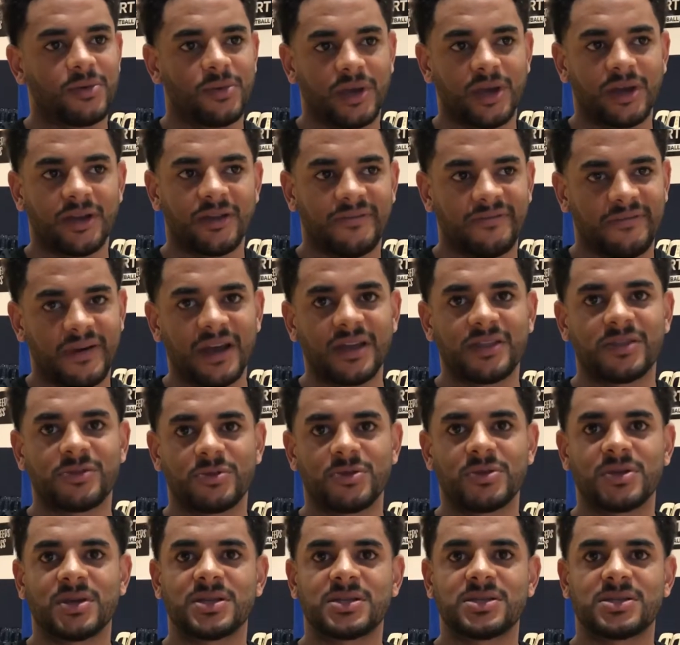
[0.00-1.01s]
going to fight
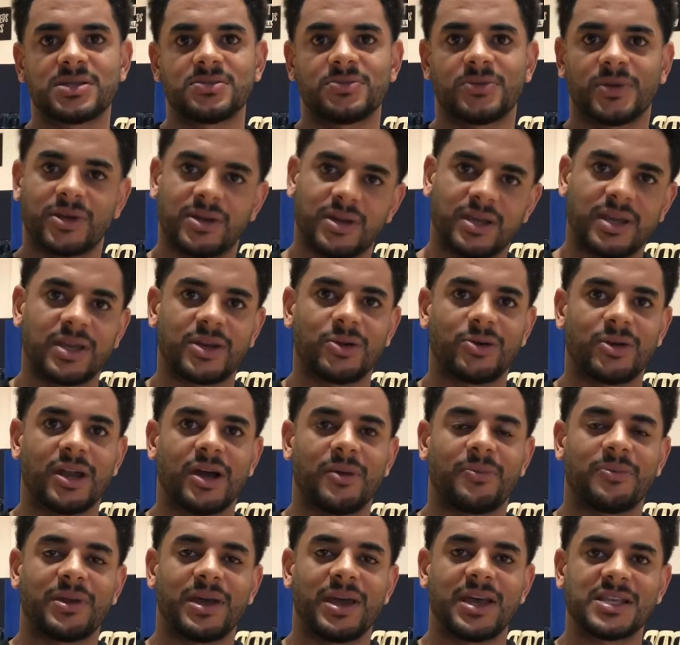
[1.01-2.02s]
through this. We're going to get all our
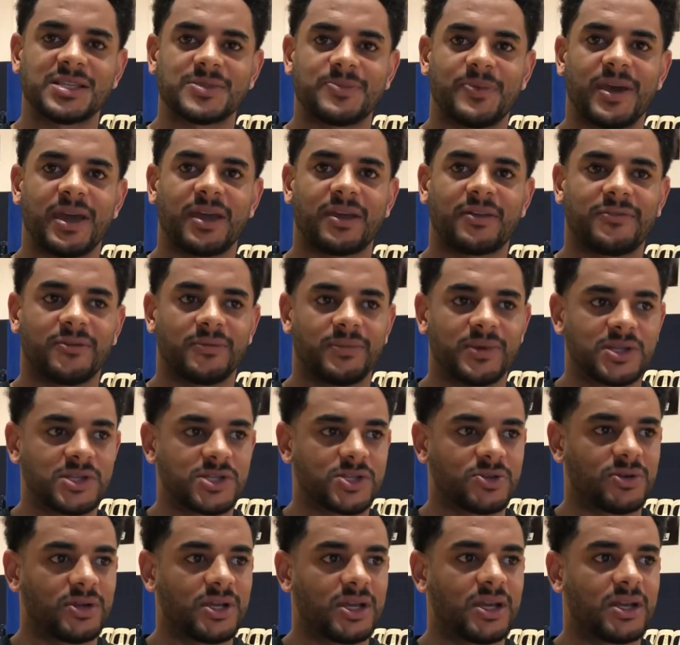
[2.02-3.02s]
players back from
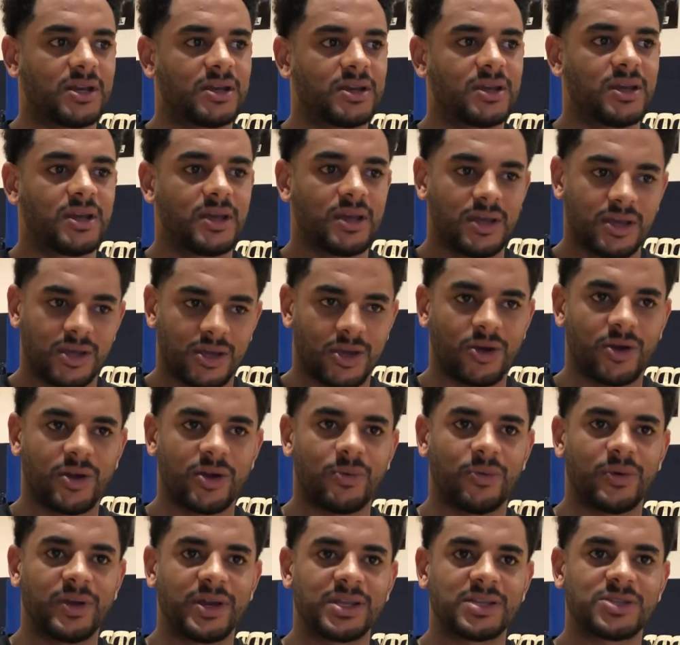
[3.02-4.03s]
injury and go on a
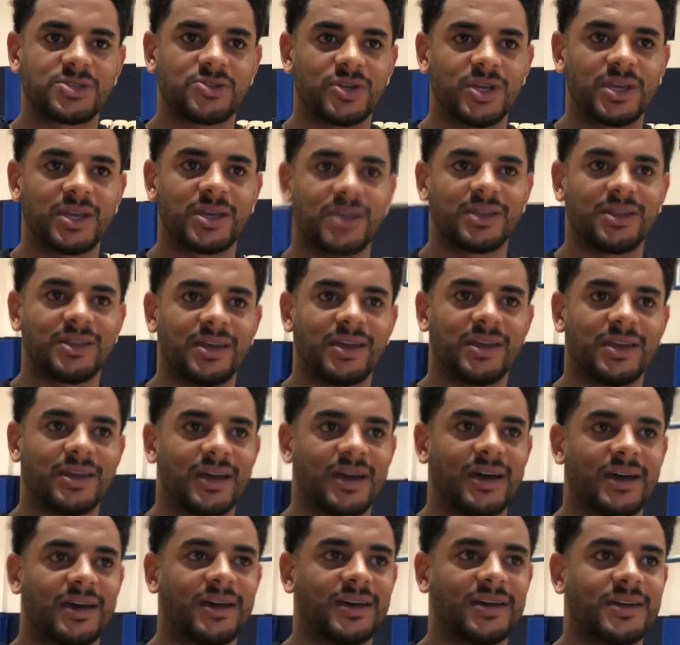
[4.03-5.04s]
winning streak, and then,
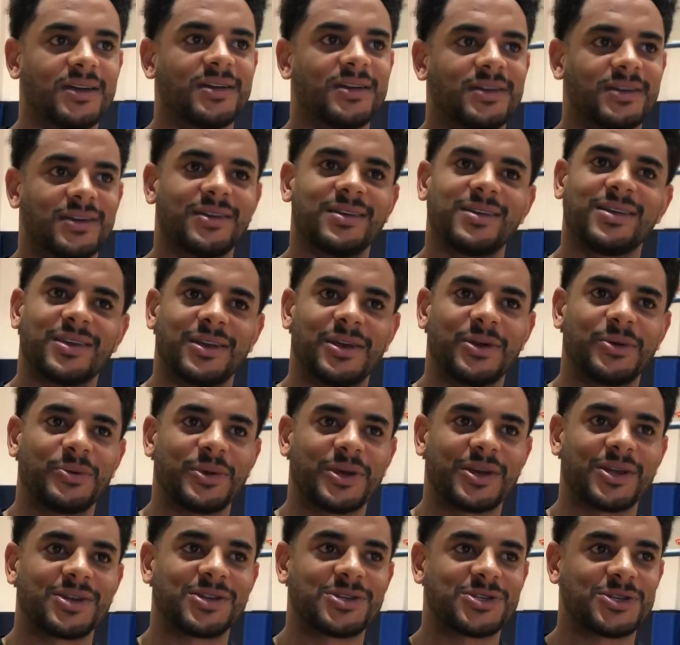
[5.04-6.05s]
we're
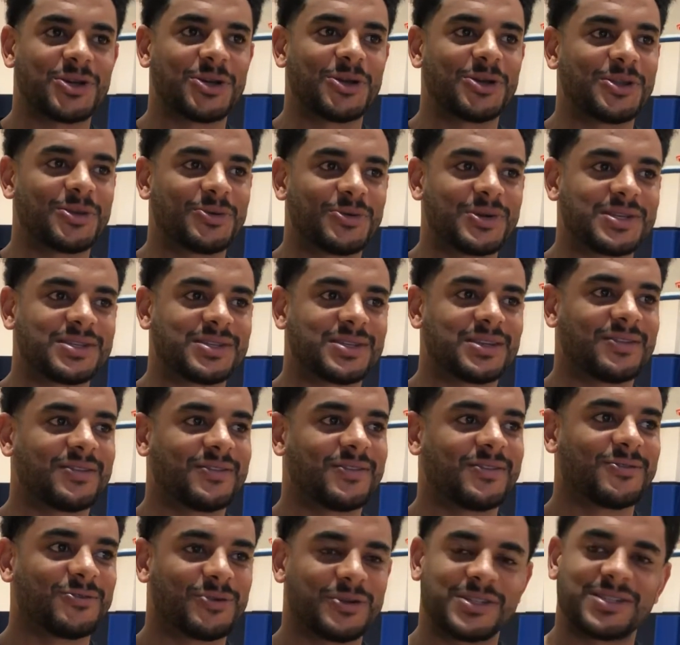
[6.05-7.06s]
going to show the rest
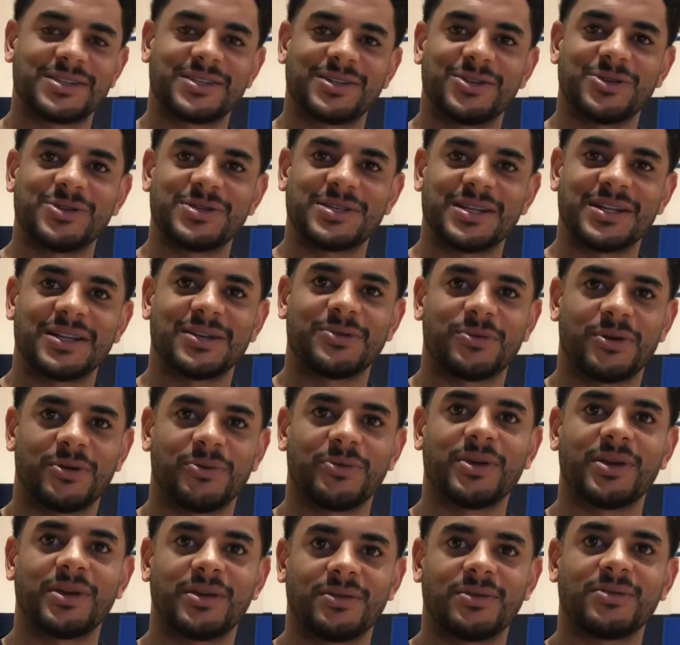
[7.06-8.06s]
of New Zealand what
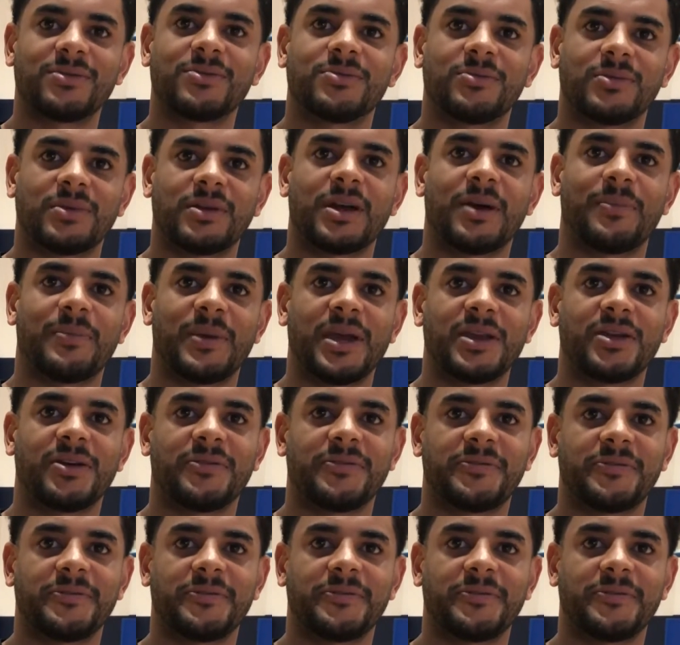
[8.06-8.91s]
we are made of.